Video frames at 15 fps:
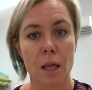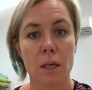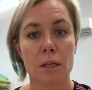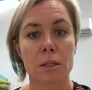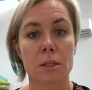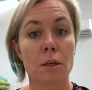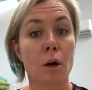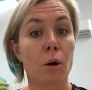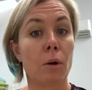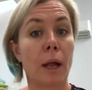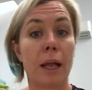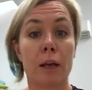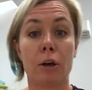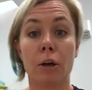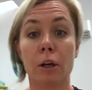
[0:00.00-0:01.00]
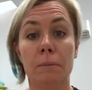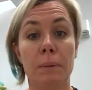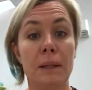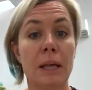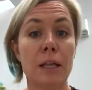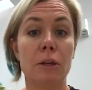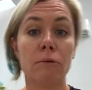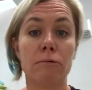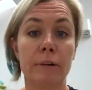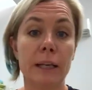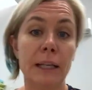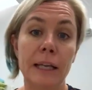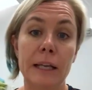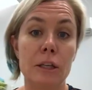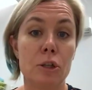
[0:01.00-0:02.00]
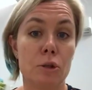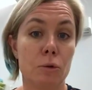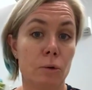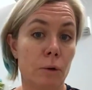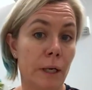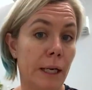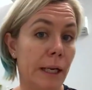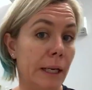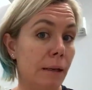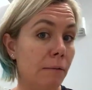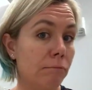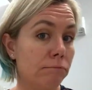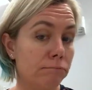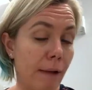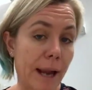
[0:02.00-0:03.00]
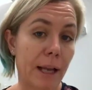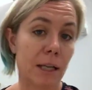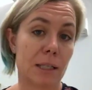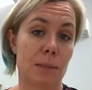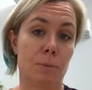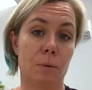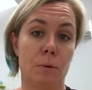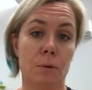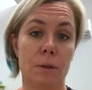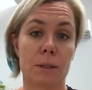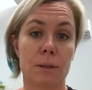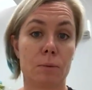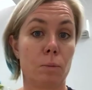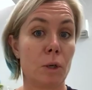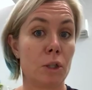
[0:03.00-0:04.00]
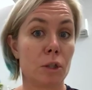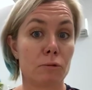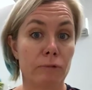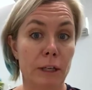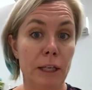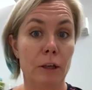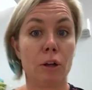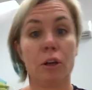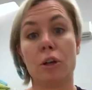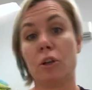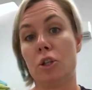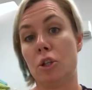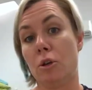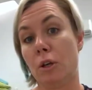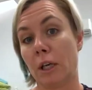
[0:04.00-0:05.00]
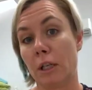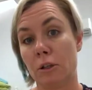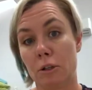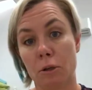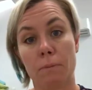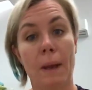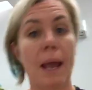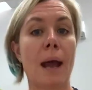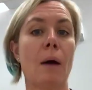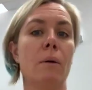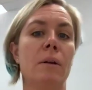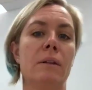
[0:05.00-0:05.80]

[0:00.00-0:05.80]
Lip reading: So it could be that you really enjoy racket sports, which is really good because you can do power.